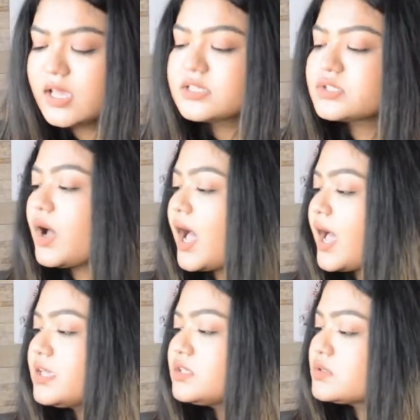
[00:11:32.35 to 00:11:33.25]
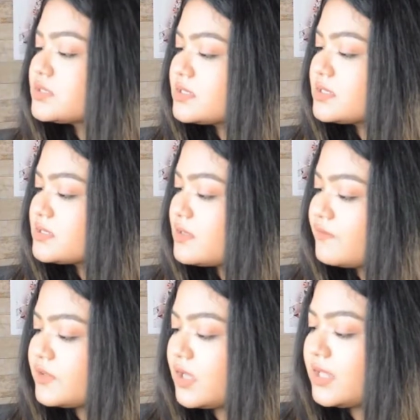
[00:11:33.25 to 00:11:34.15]
so I use this
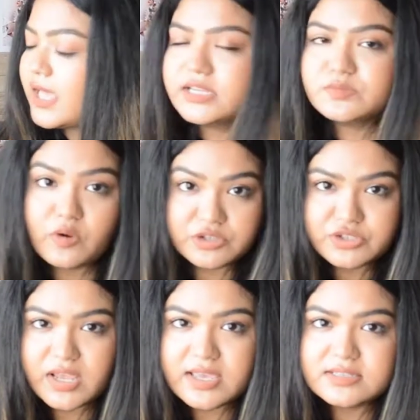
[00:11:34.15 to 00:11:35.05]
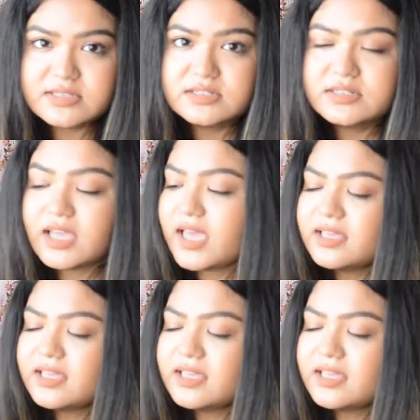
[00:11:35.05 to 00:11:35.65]
Nivea light moisturizer uh,